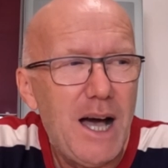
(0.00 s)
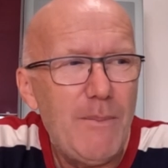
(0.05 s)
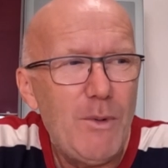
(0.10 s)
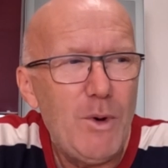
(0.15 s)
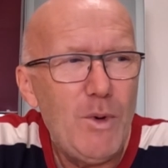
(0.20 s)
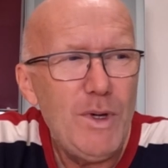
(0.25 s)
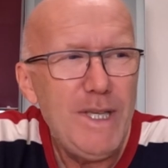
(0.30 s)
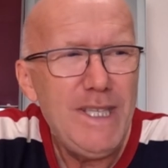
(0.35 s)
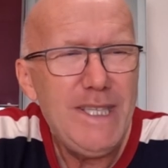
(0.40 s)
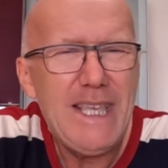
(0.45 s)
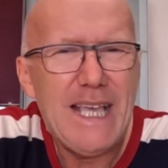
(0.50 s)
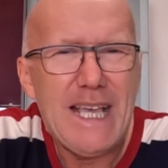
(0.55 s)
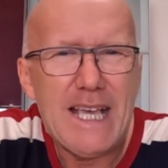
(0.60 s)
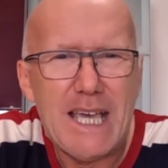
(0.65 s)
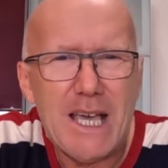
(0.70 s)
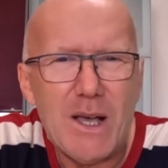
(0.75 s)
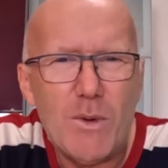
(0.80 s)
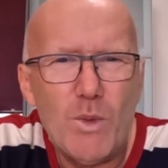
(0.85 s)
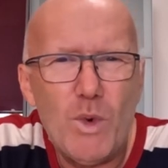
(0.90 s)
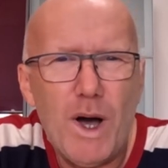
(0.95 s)
always
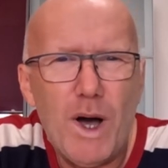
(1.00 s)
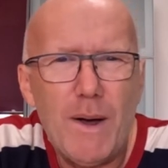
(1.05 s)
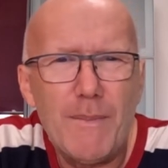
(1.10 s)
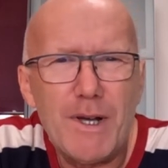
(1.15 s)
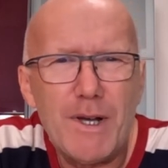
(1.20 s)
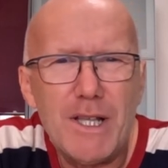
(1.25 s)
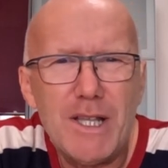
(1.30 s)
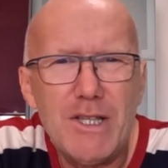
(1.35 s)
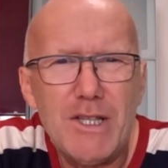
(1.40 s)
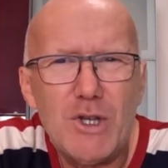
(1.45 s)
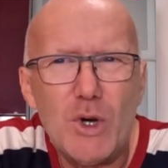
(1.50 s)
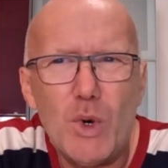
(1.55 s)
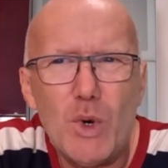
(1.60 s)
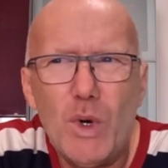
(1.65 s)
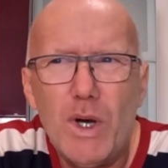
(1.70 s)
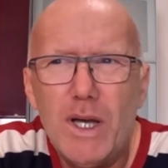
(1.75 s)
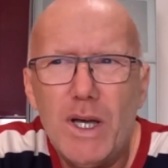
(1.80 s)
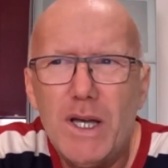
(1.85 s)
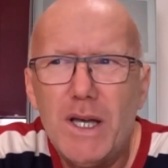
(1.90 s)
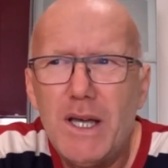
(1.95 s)
thinking what I'm going to
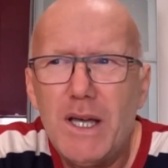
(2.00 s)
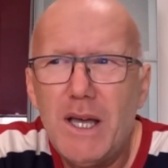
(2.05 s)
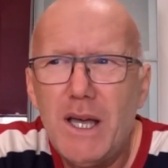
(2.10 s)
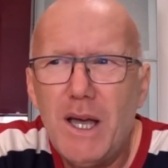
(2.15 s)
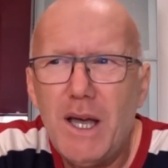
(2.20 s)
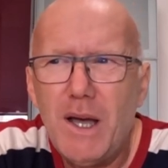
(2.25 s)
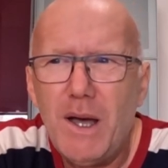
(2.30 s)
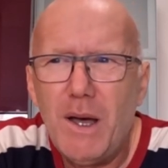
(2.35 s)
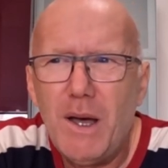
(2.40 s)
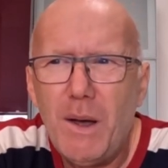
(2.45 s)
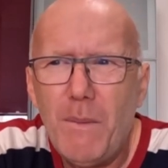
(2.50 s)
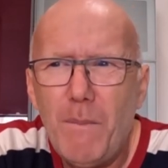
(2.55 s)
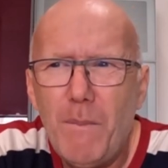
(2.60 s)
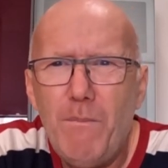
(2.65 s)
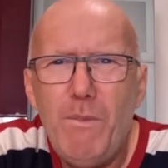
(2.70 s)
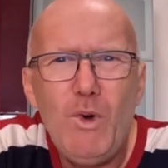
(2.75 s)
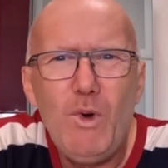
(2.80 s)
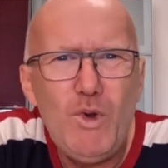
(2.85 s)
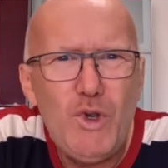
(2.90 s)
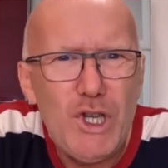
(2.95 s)
do.
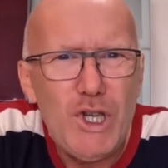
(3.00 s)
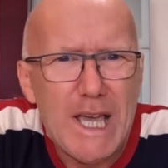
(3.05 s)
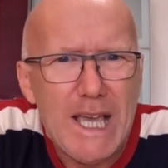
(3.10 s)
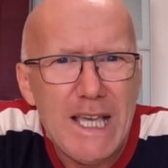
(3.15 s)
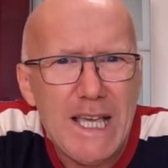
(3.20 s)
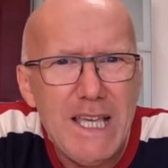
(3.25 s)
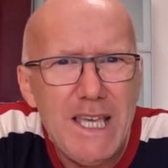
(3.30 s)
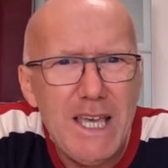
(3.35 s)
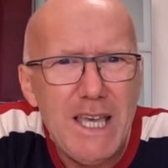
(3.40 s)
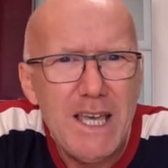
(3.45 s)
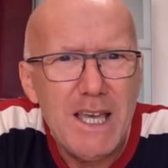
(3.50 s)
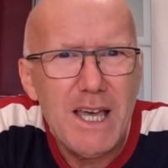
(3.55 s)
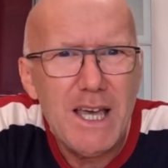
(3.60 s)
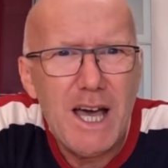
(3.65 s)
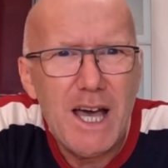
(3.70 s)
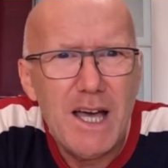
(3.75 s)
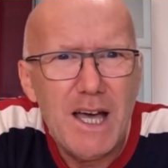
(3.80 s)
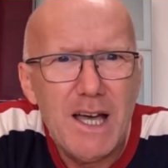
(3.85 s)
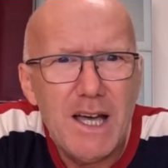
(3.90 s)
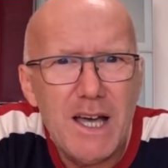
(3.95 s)
Mooching,
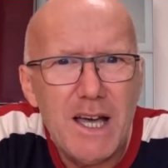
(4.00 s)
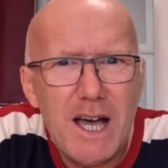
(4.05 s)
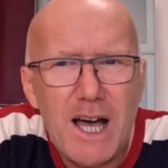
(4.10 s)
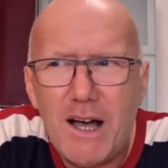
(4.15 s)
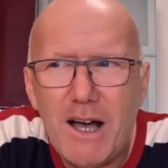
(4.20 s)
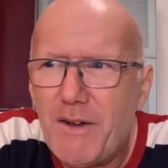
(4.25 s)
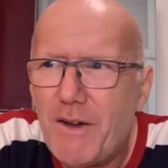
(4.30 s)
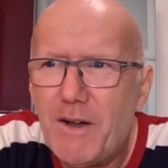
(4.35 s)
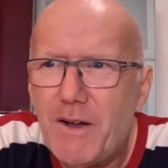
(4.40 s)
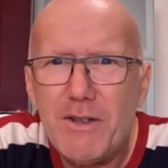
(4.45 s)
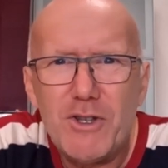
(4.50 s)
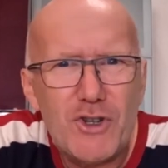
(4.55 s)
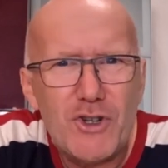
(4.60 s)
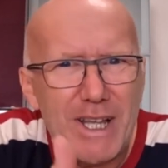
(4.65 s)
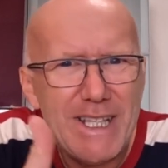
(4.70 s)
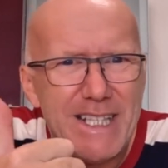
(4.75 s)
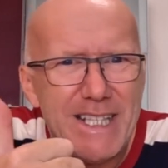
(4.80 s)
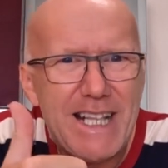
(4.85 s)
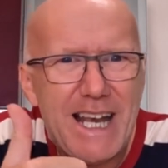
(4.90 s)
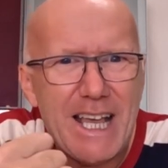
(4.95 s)

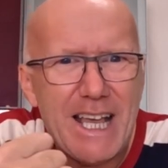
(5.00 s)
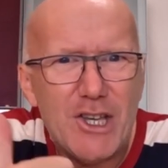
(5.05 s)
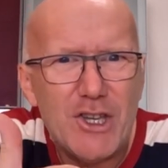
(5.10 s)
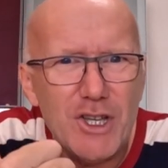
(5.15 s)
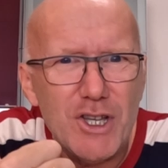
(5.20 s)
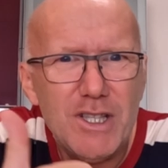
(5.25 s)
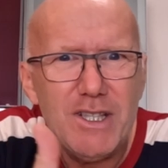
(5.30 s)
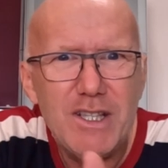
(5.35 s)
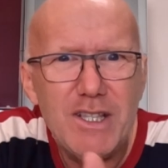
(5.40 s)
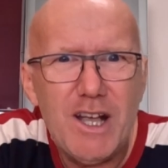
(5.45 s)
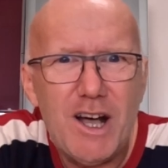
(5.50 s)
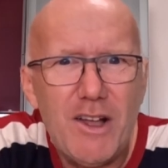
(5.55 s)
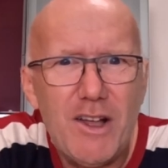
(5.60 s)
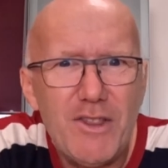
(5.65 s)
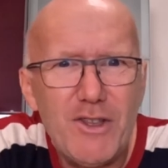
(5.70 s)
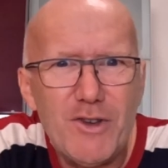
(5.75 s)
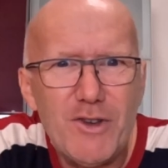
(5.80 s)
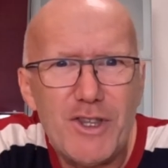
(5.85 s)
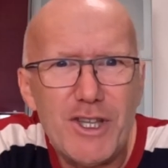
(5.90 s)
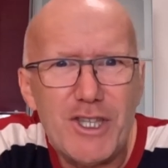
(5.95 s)
translation
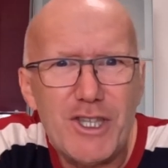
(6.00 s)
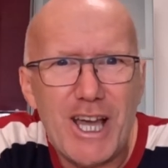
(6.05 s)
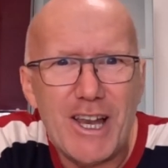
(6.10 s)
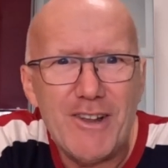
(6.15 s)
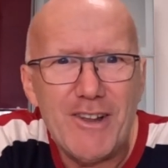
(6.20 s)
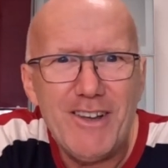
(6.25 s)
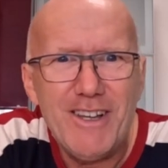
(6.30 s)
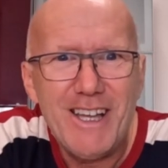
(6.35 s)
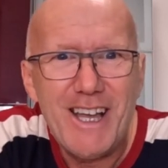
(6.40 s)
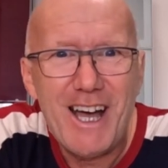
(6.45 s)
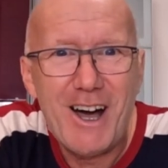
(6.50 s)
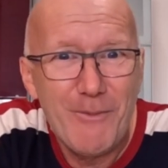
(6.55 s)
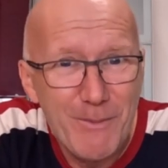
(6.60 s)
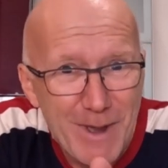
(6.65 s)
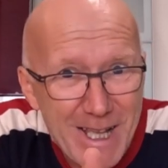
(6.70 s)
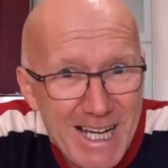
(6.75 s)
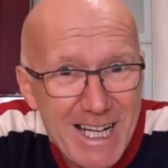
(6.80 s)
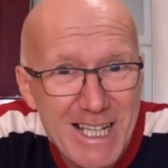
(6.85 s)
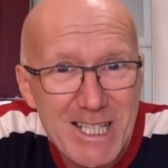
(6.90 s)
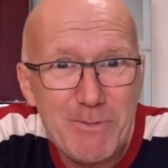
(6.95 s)
on the other channel.
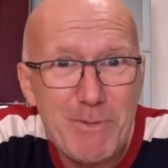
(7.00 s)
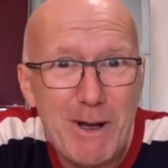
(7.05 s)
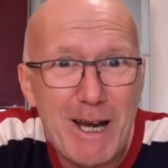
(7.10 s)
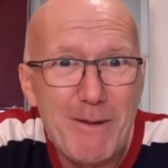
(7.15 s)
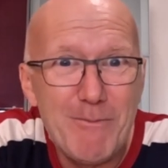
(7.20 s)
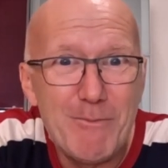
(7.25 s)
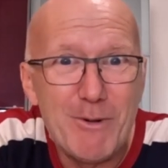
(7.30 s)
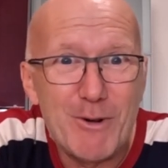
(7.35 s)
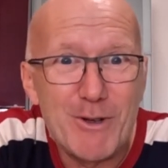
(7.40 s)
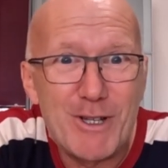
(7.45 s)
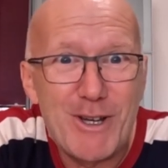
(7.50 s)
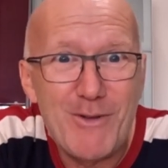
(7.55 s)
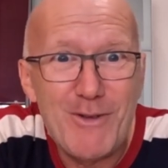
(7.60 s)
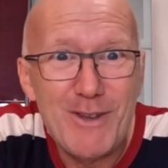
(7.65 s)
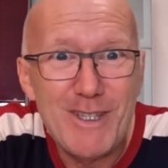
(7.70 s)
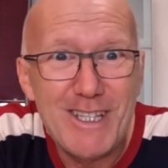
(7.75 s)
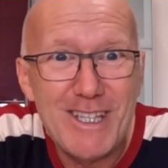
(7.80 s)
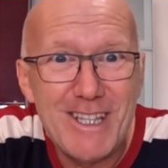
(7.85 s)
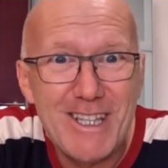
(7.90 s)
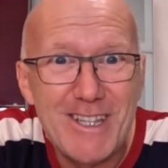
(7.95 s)
I'm Englishman in Malta,
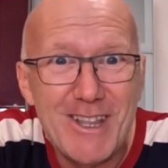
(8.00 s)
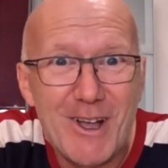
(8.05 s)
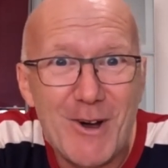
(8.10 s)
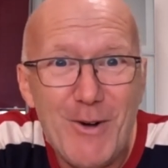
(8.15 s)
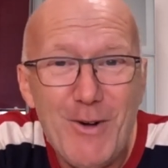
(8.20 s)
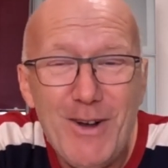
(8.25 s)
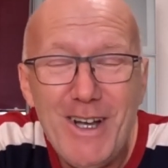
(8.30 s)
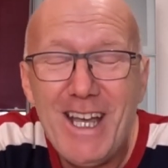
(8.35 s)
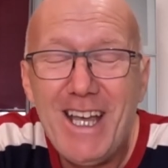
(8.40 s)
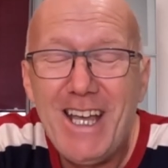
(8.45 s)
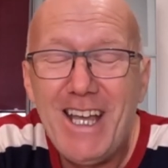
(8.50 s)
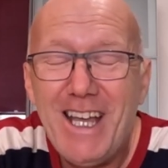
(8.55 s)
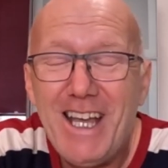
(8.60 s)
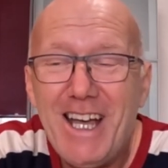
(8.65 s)
if you didn't know.